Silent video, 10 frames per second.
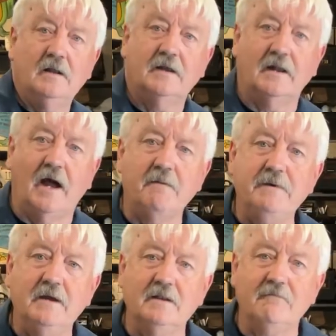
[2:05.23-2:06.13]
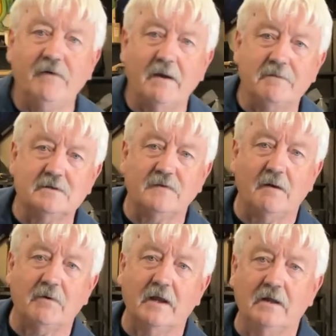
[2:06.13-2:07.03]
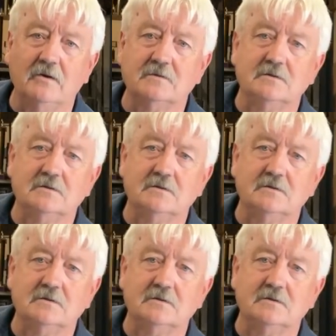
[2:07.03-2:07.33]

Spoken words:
can I be in the Fabulous Fabricators?